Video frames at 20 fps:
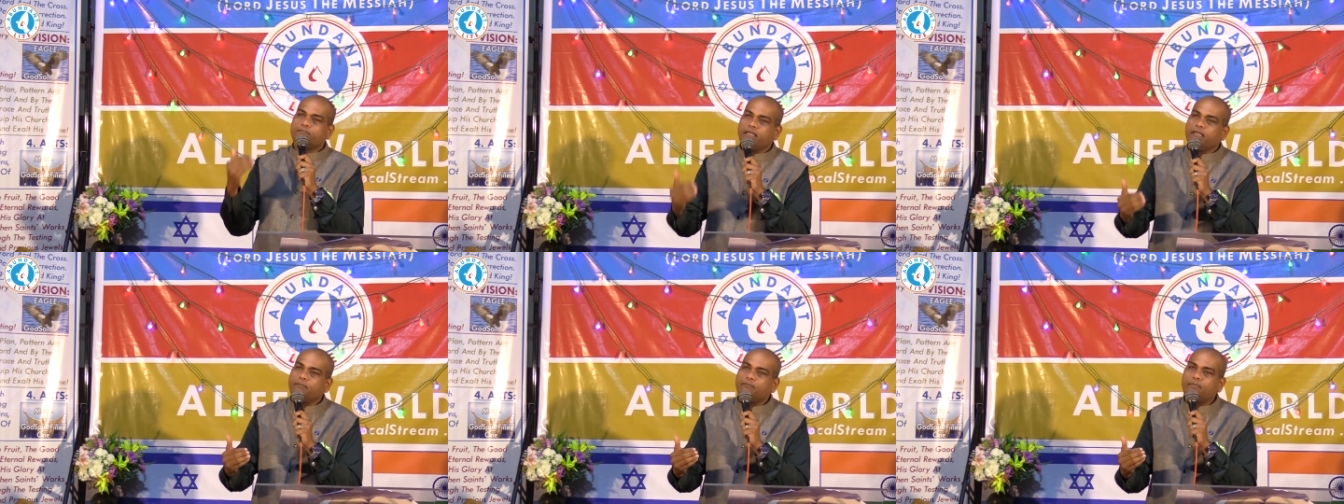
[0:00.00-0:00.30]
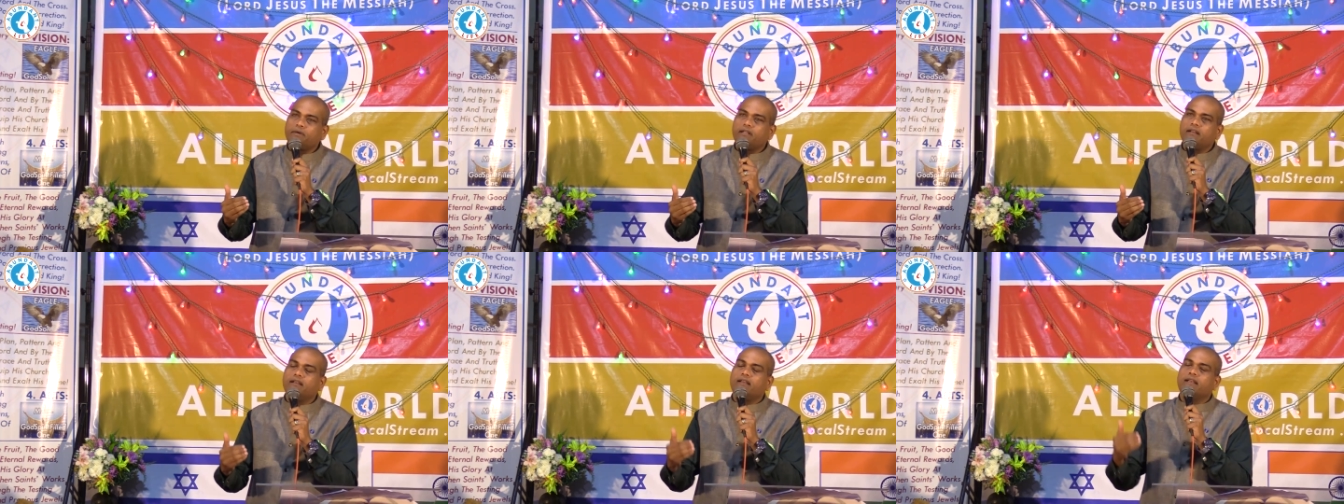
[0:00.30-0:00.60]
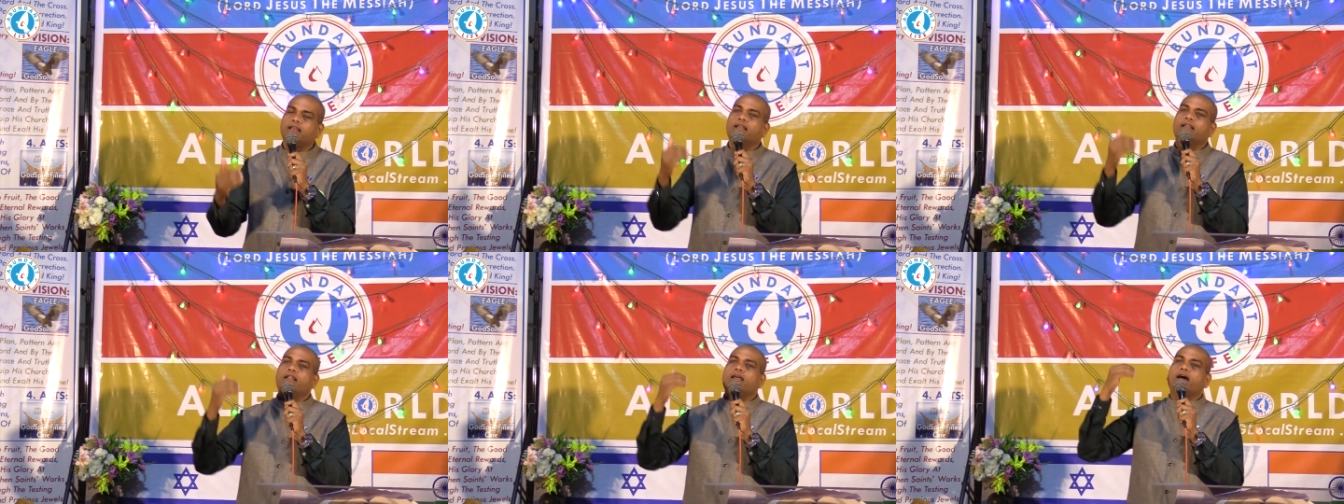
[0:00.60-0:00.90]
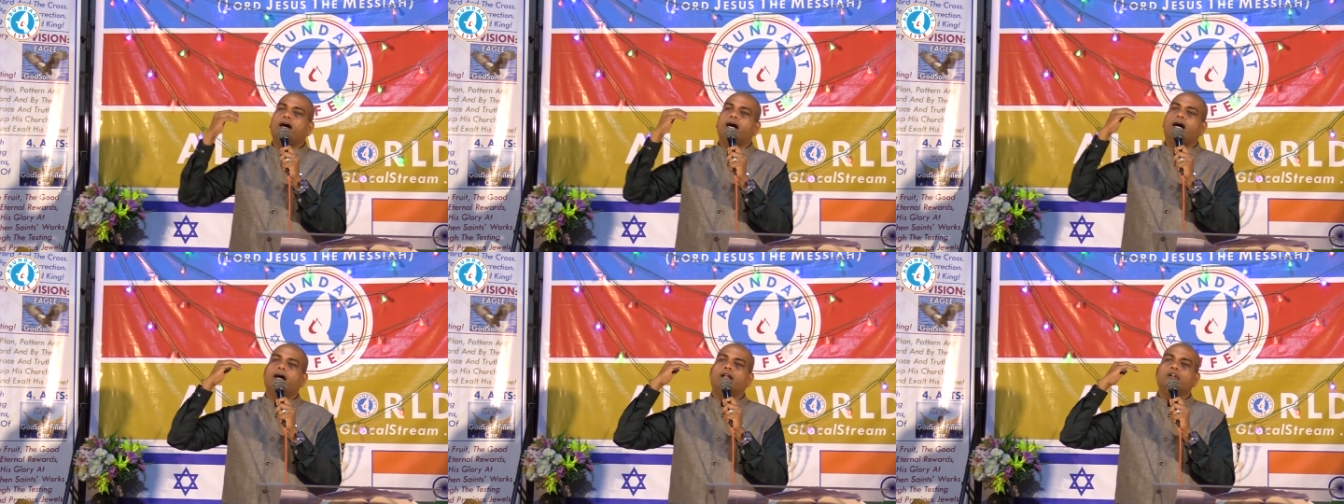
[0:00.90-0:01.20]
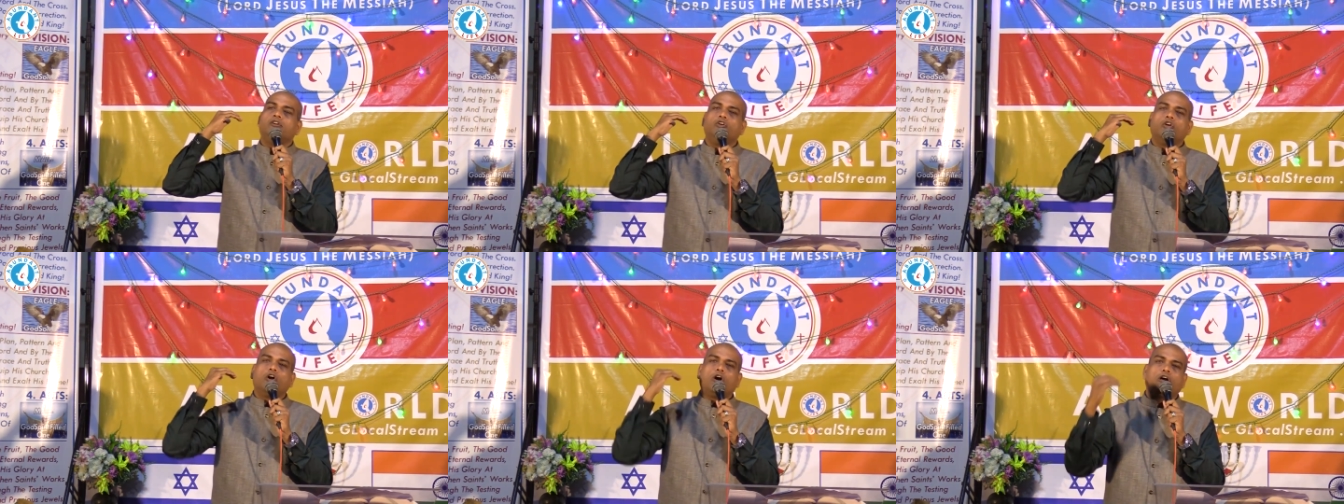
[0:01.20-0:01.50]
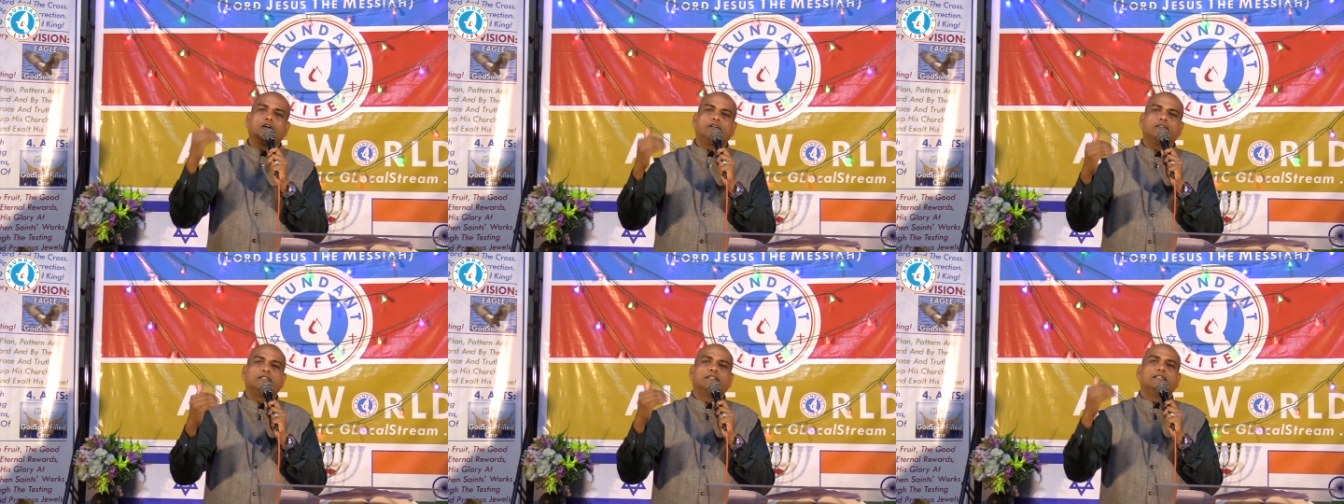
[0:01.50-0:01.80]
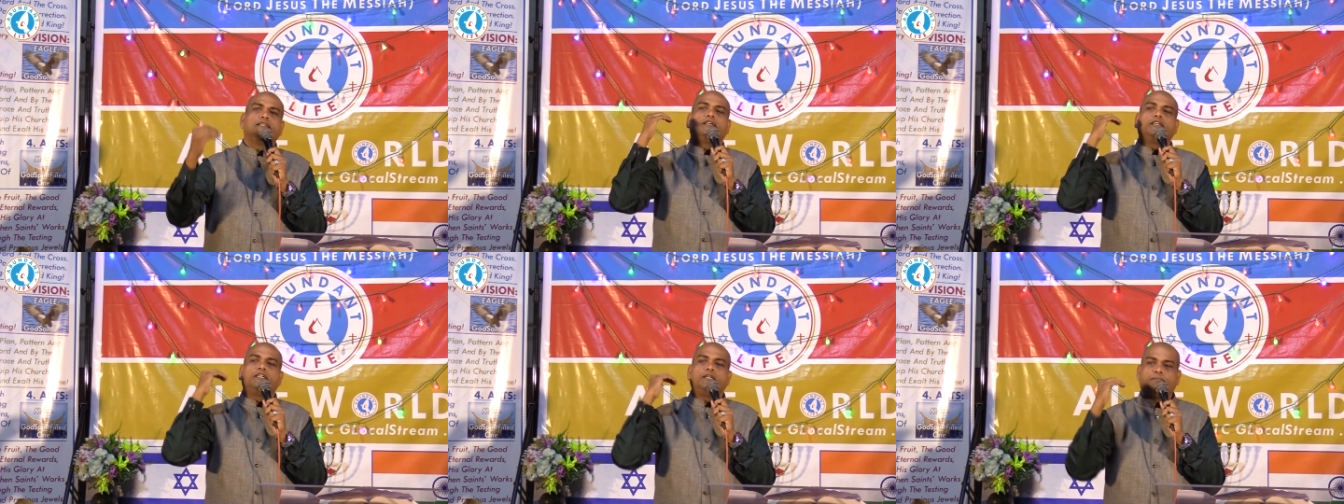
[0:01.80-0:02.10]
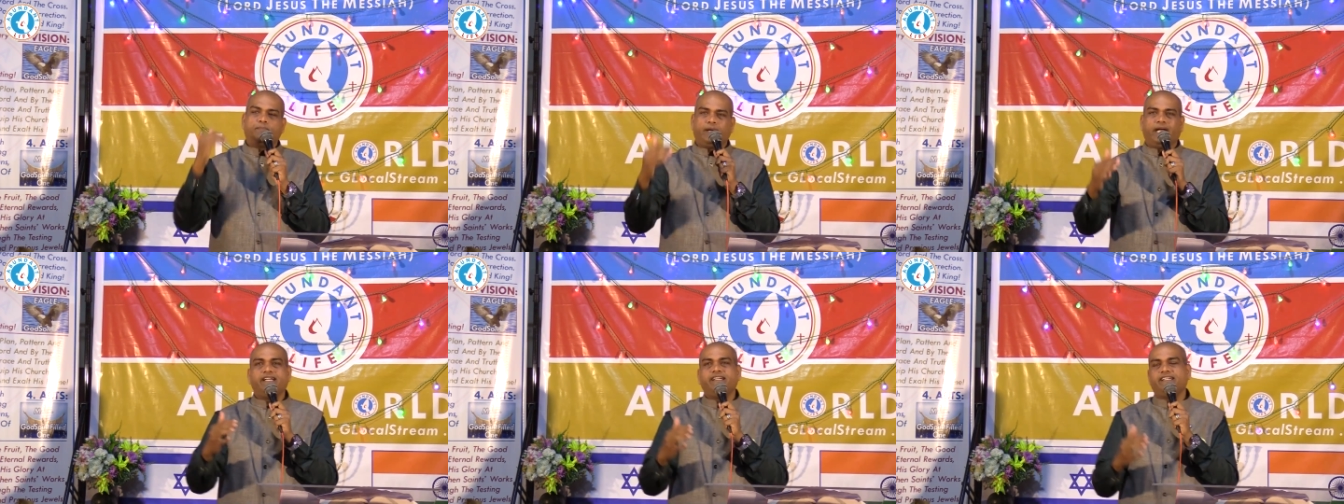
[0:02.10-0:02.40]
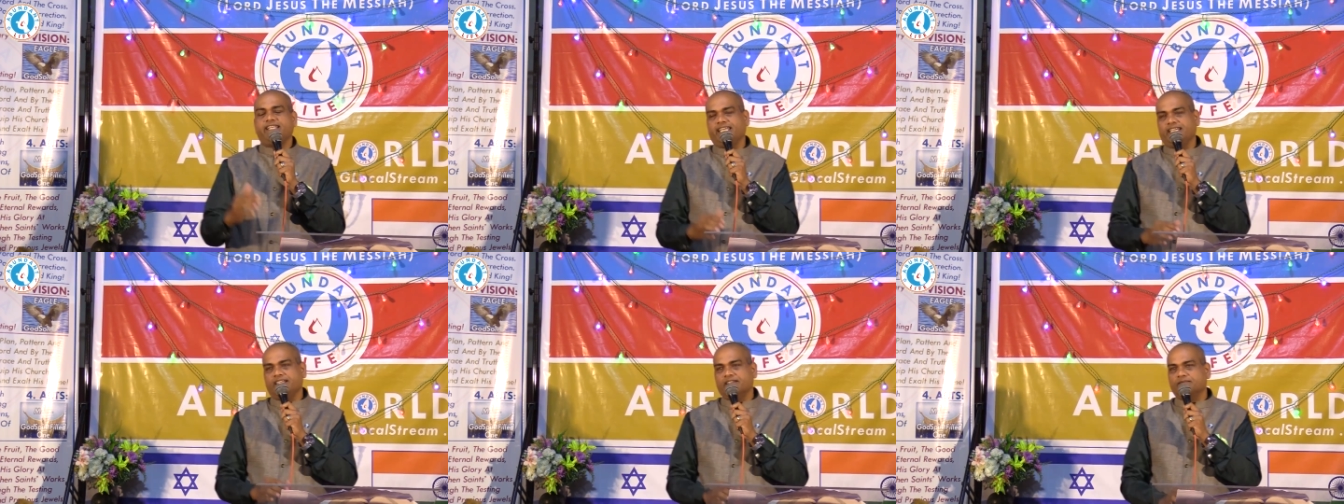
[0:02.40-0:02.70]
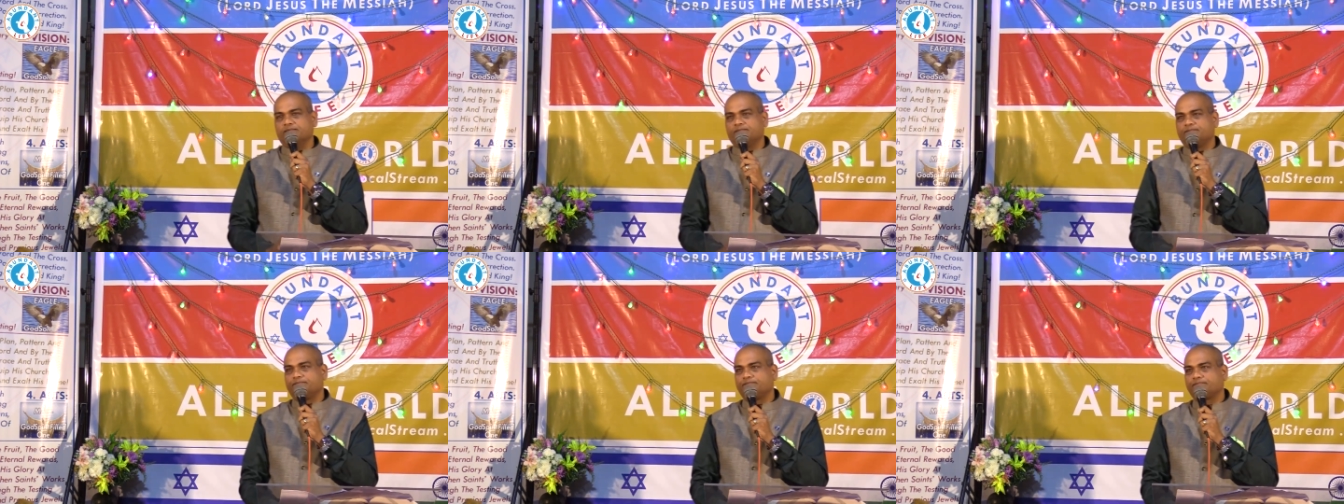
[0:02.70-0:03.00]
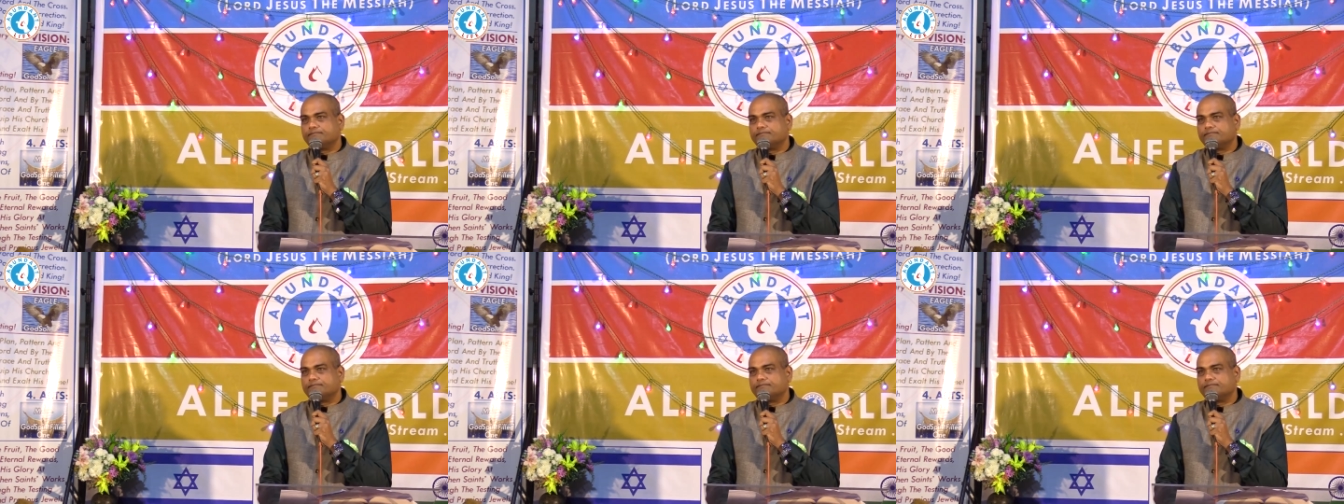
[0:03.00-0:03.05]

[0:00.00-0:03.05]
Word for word: people are not repenting.